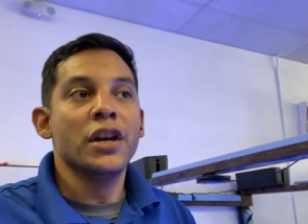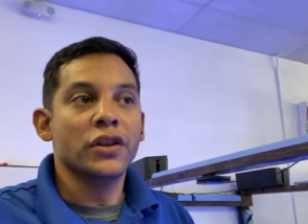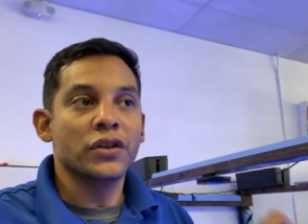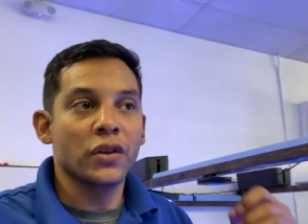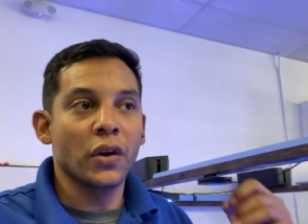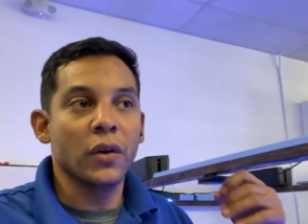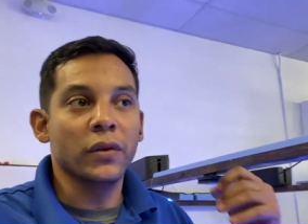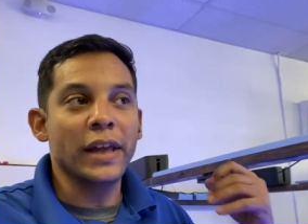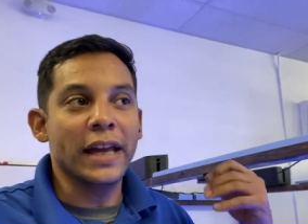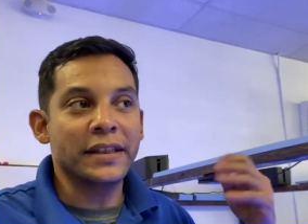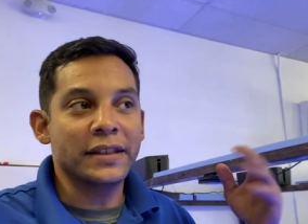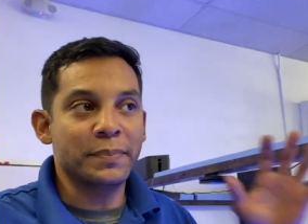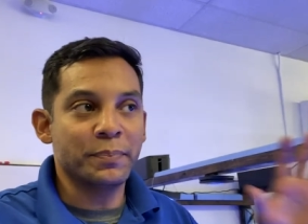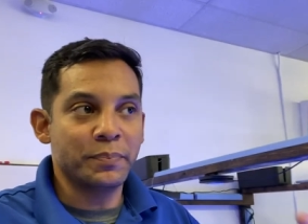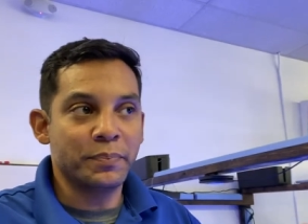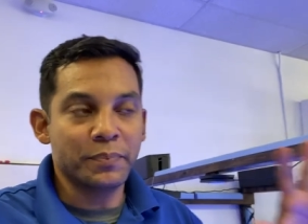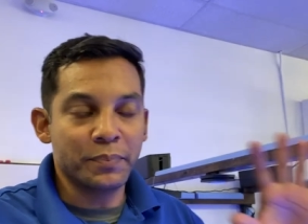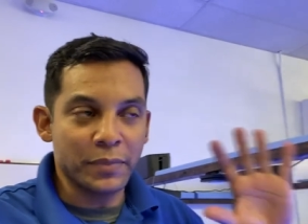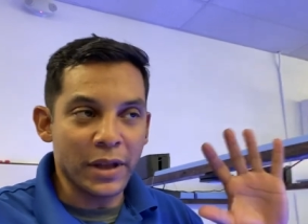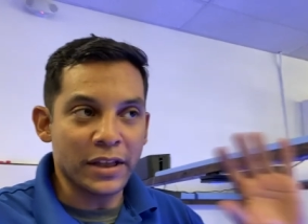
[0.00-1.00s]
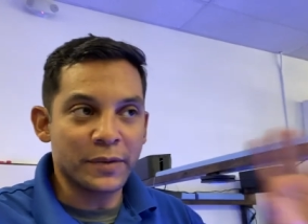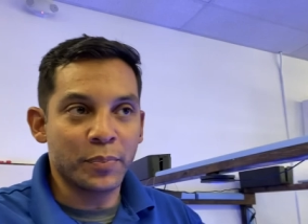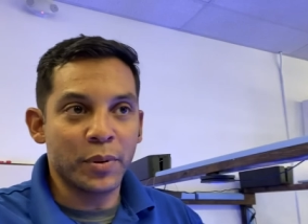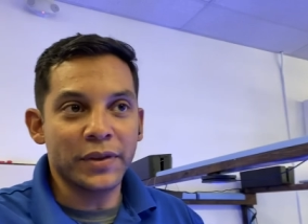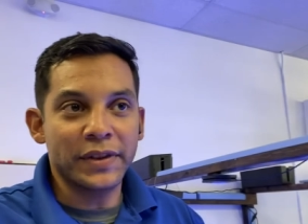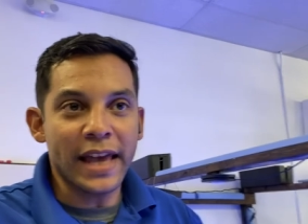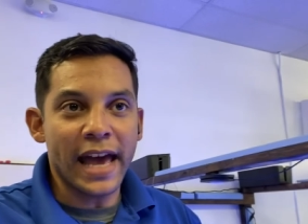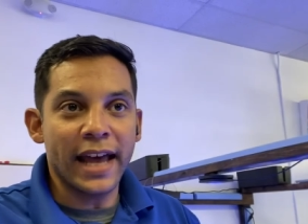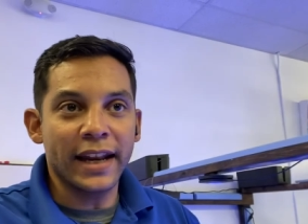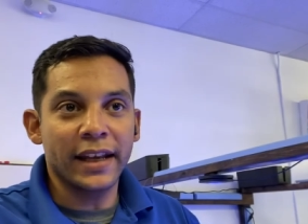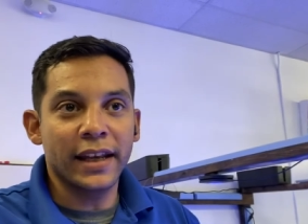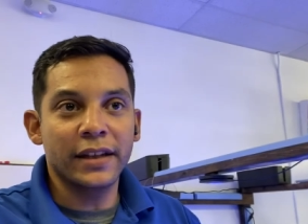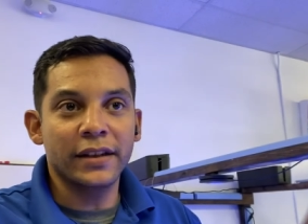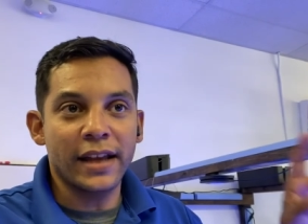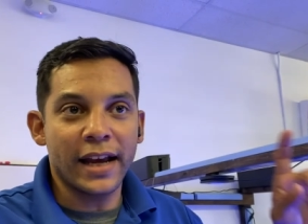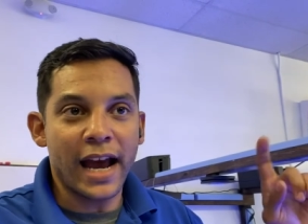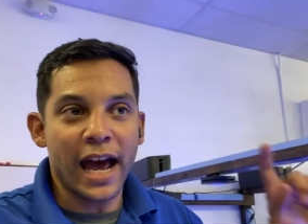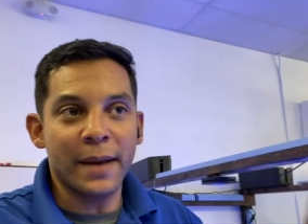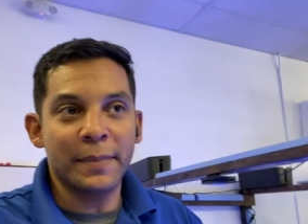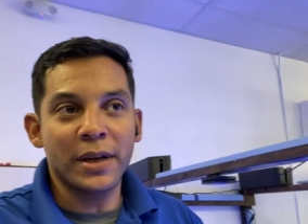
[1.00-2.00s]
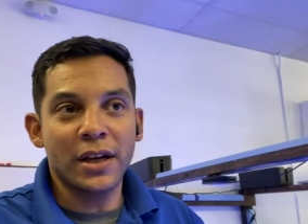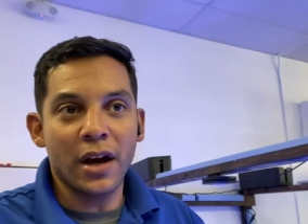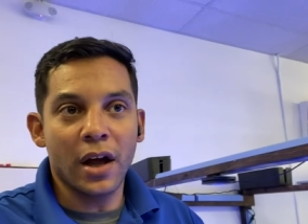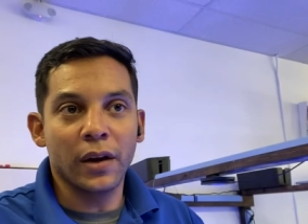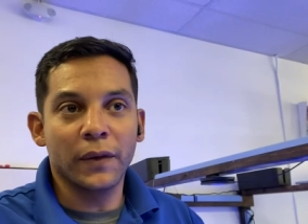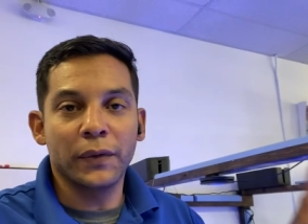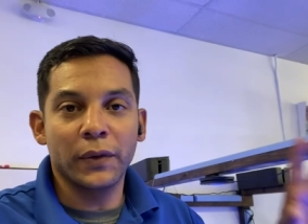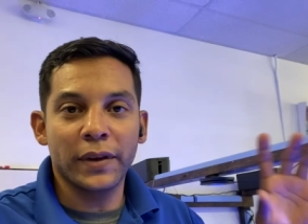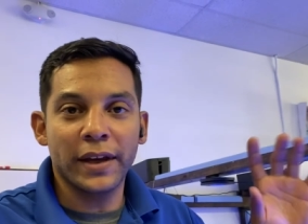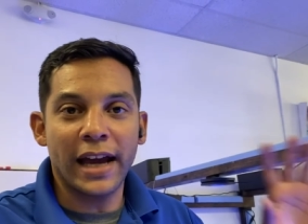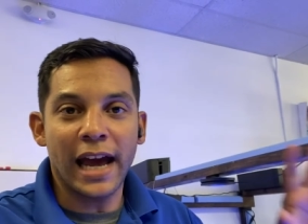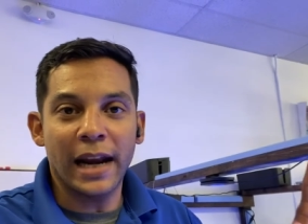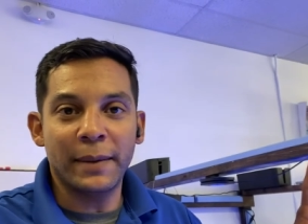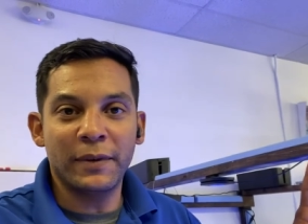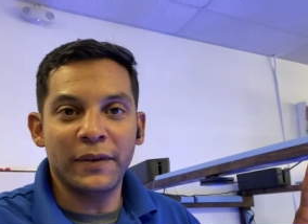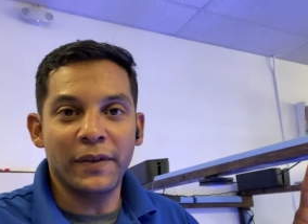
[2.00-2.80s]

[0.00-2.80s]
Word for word: So let's let's put that in. They got to be colorful, they got to be